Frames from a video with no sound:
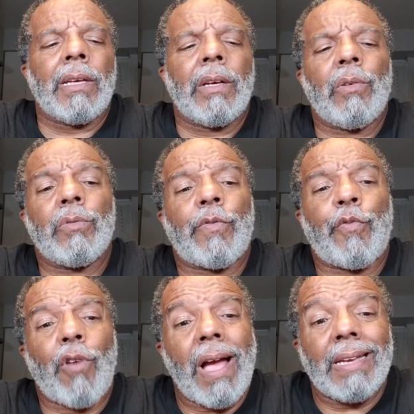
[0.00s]
On a
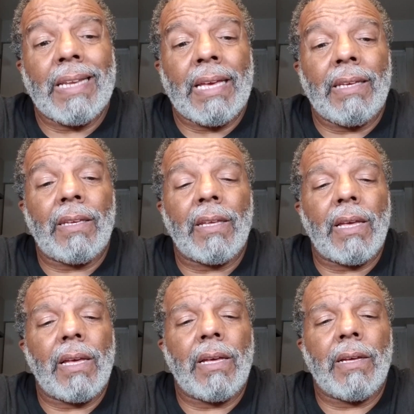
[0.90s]
Friday,
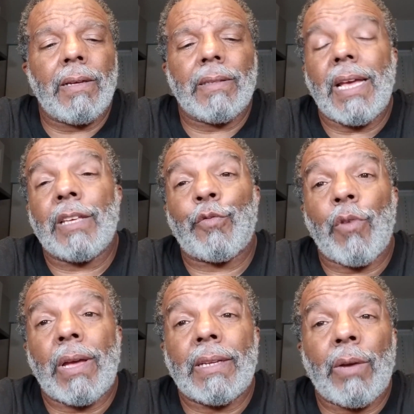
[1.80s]
last
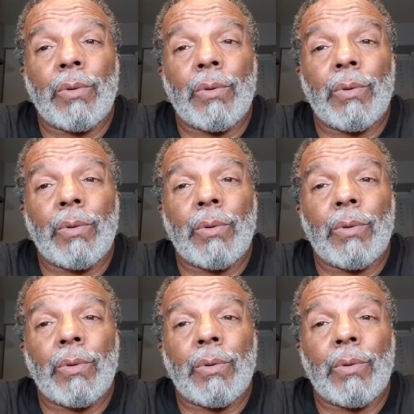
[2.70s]
Friday,